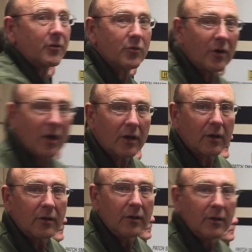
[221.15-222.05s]
a
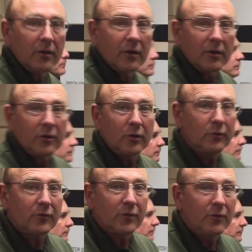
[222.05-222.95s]
truck,
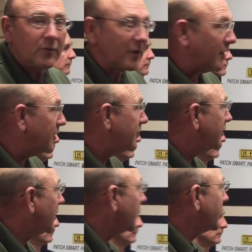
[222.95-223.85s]
use 2
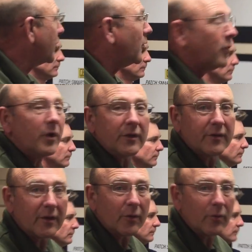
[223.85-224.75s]
tons, and throw 1
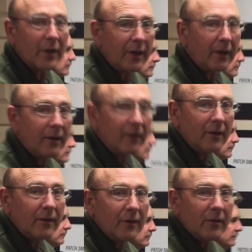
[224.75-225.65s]
ton away.
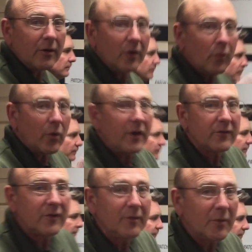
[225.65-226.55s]
You're
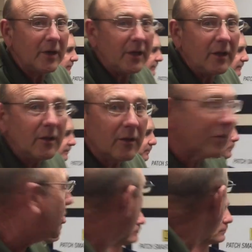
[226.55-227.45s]
wasting money.
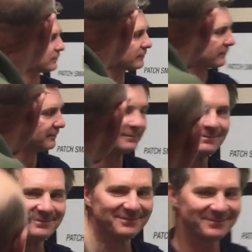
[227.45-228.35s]
Go ahead, Bryan.